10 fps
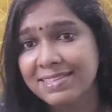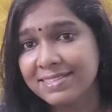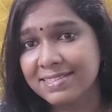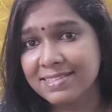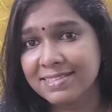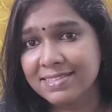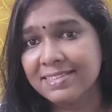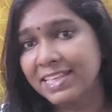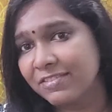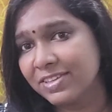This is
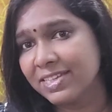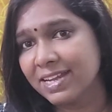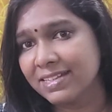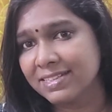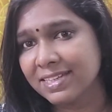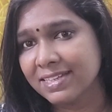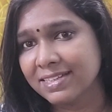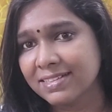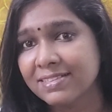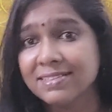Devi
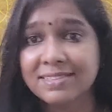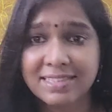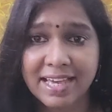Nyanashekar.